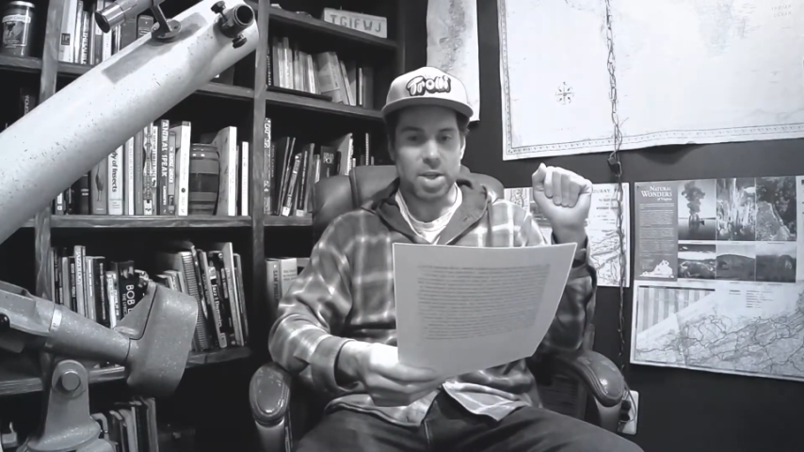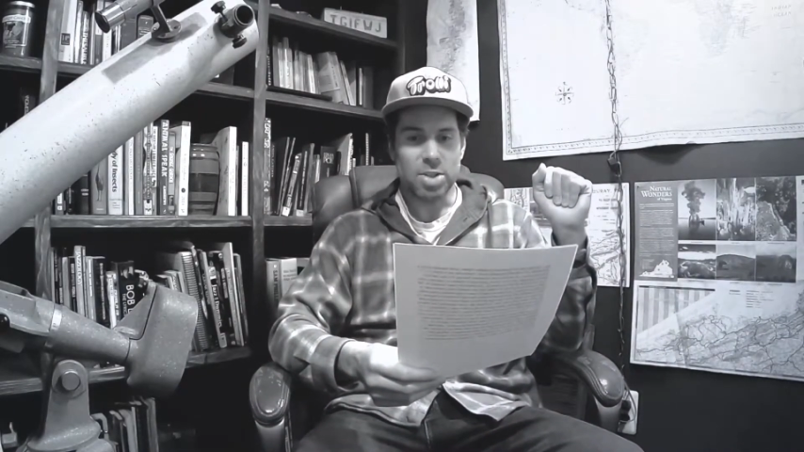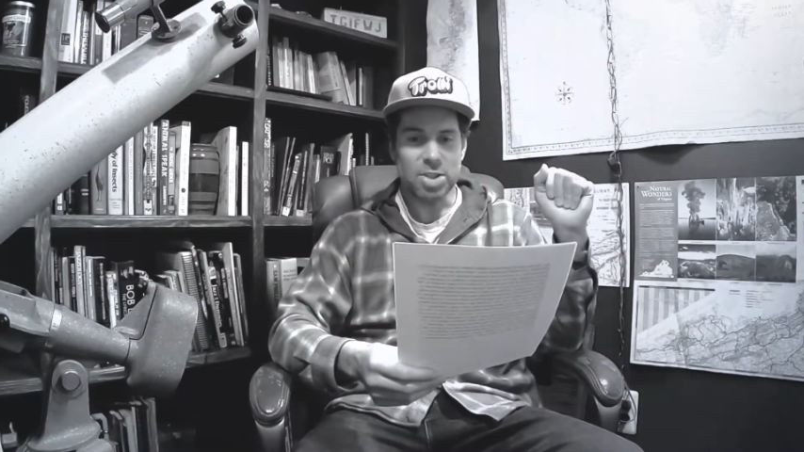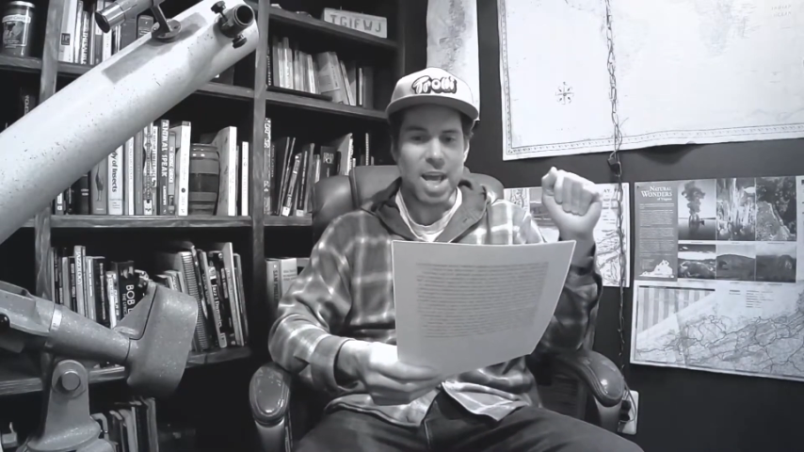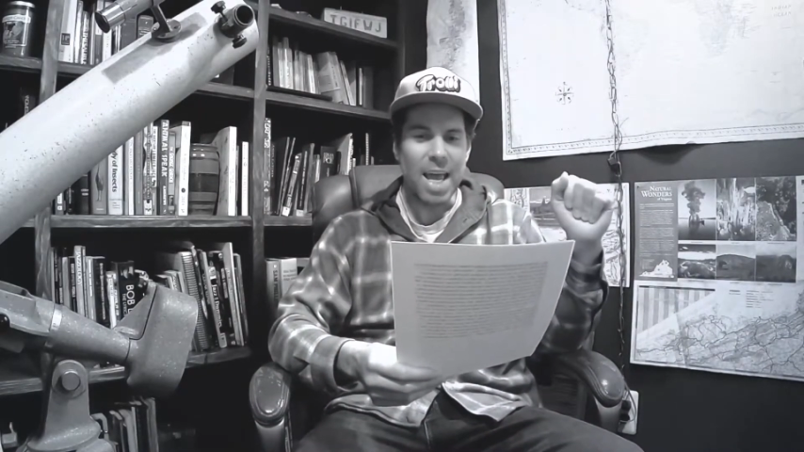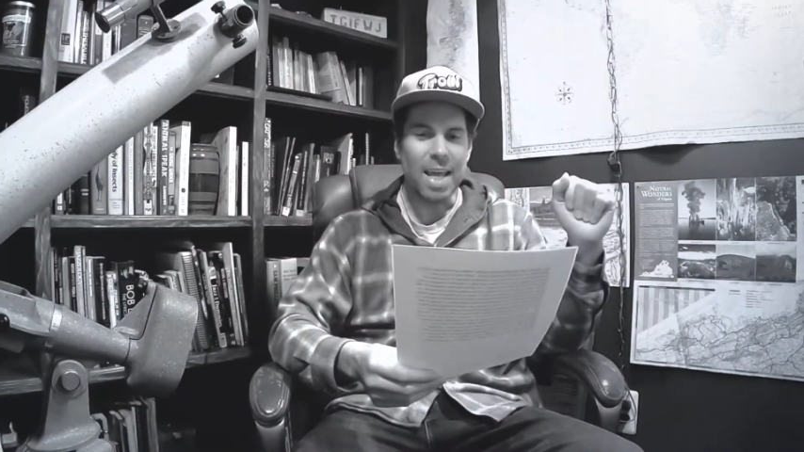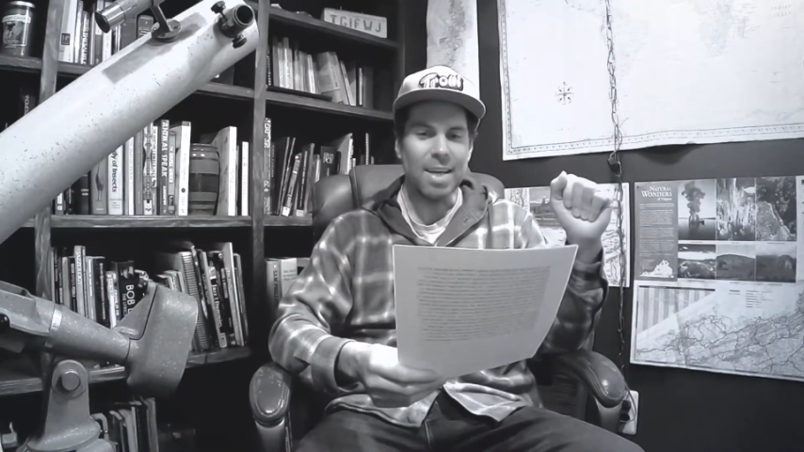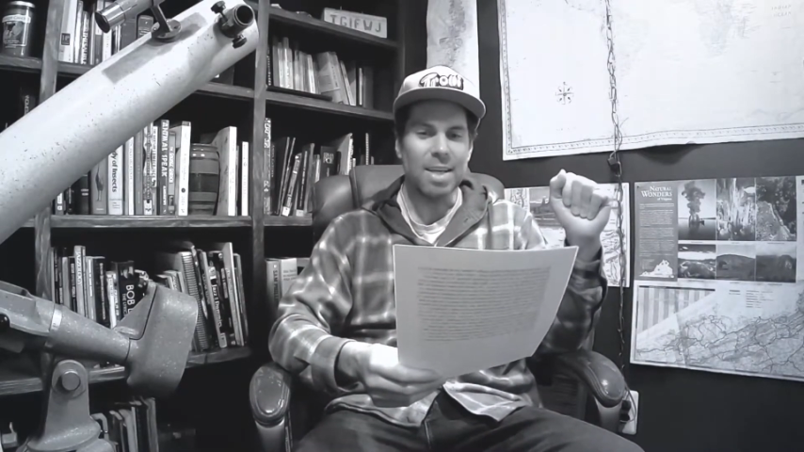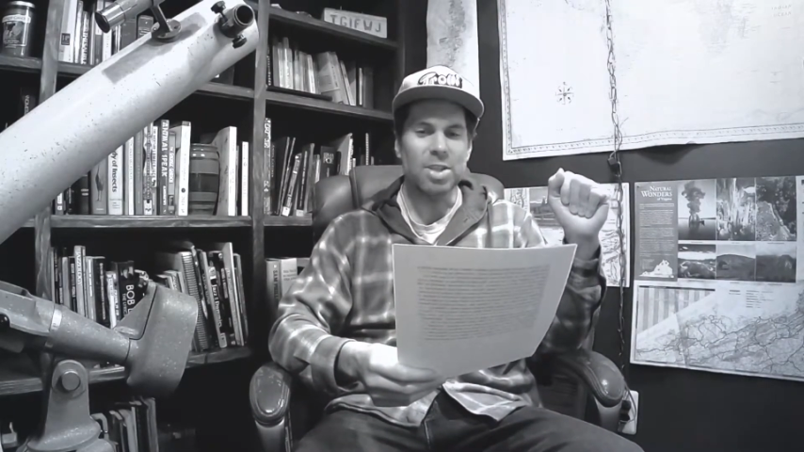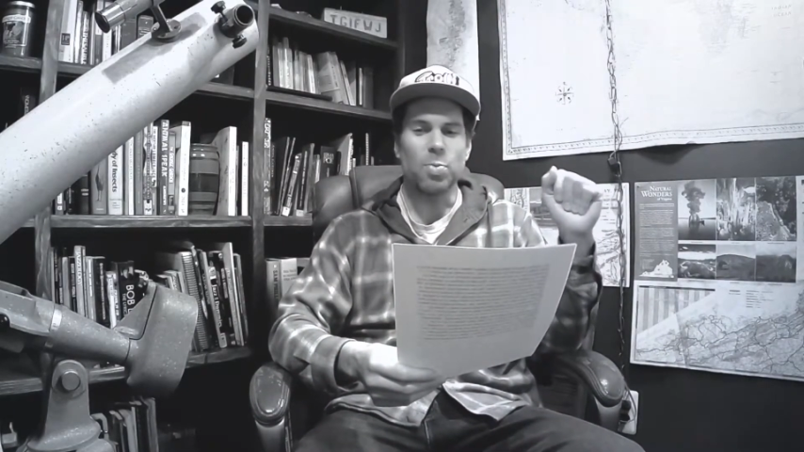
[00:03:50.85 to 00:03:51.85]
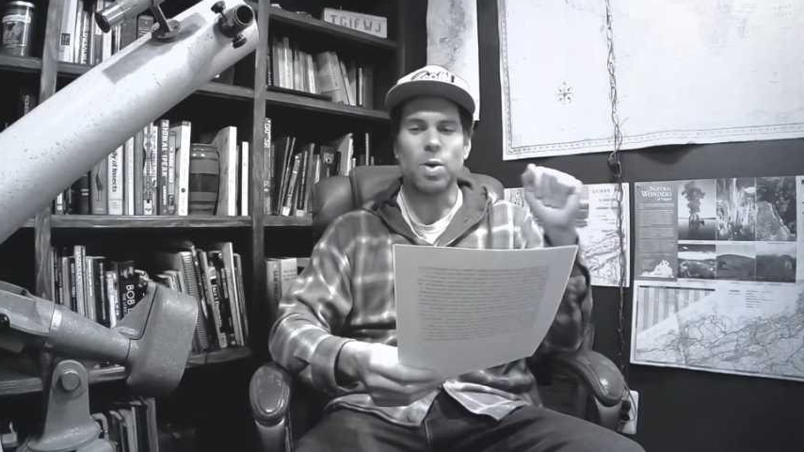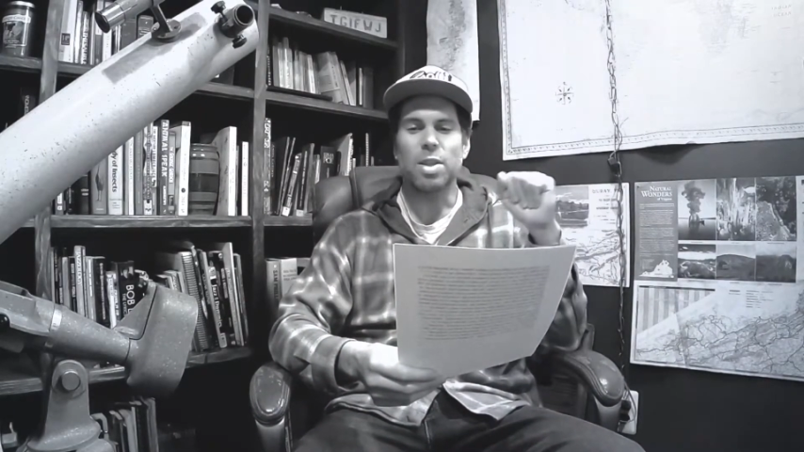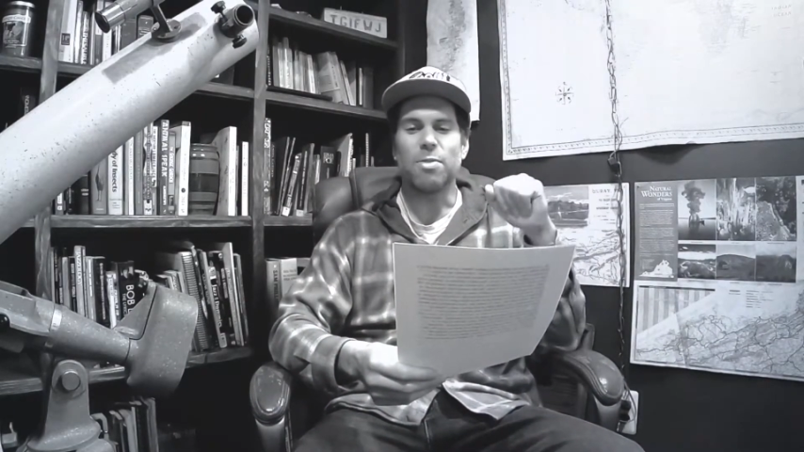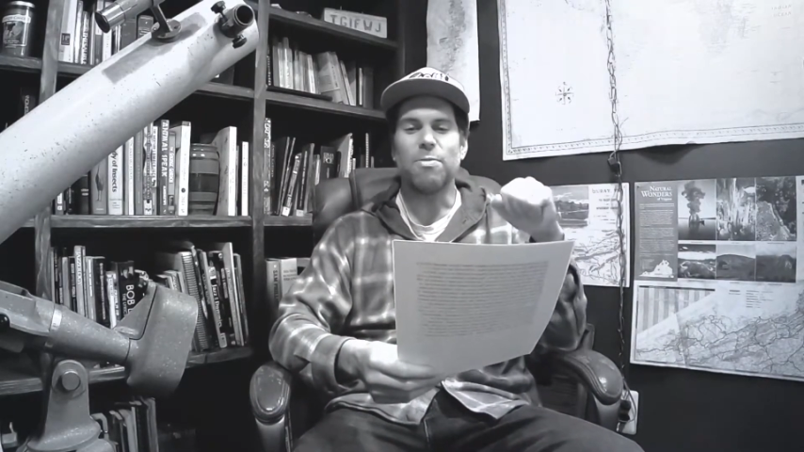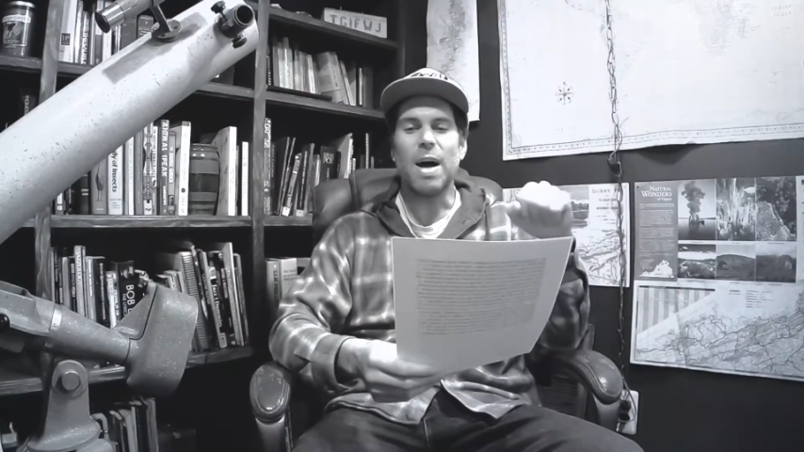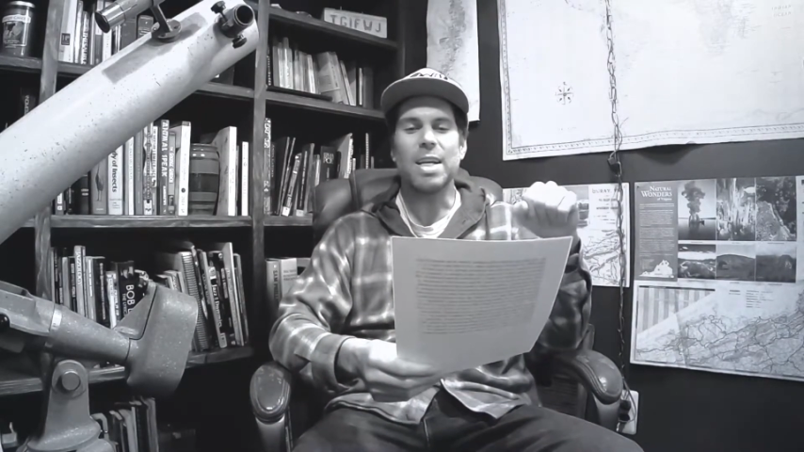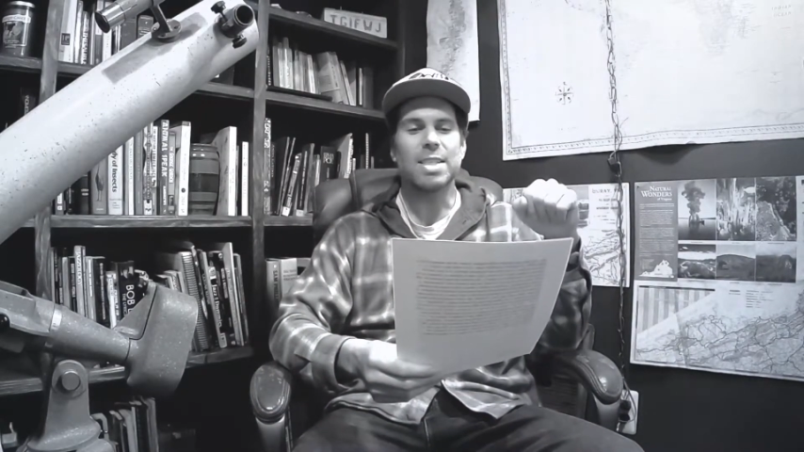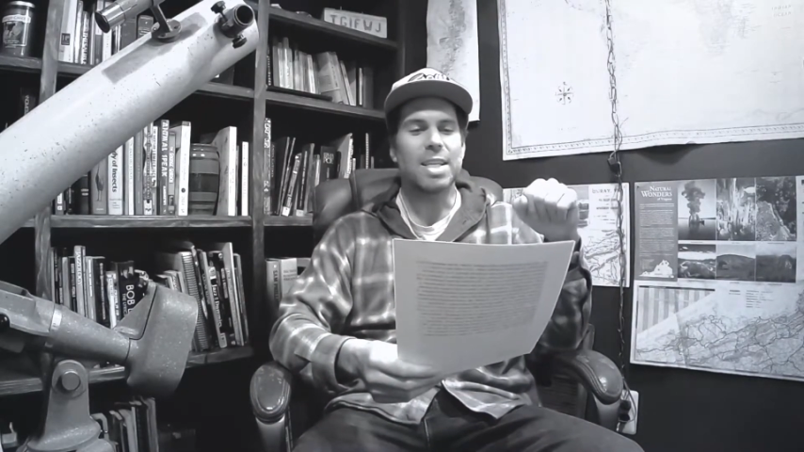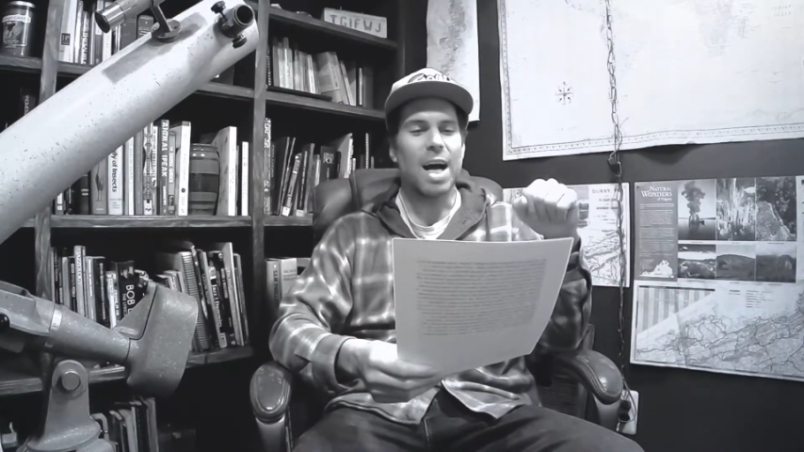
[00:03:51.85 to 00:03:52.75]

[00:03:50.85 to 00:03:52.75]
Today, it's one of the finest